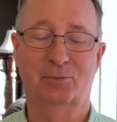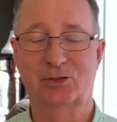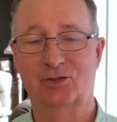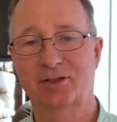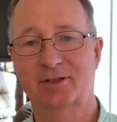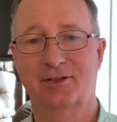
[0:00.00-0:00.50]

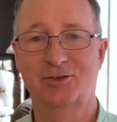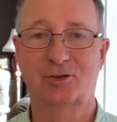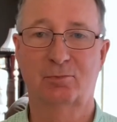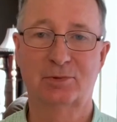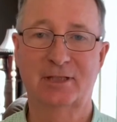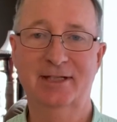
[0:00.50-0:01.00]
machine guns
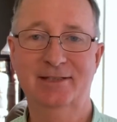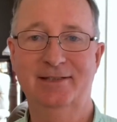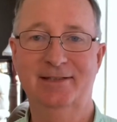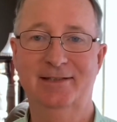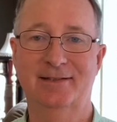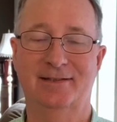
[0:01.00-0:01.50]
are
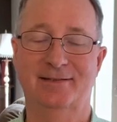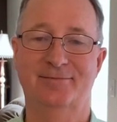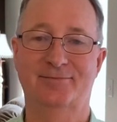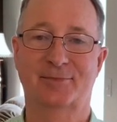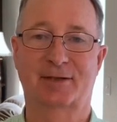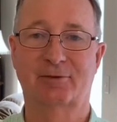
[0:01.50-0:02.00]
blazing
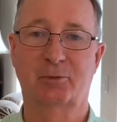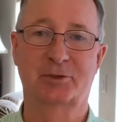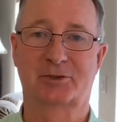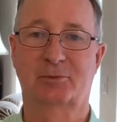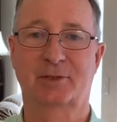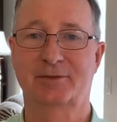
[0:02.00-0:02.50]
and every
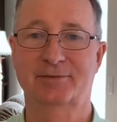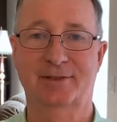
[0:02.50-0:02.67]
once in a while,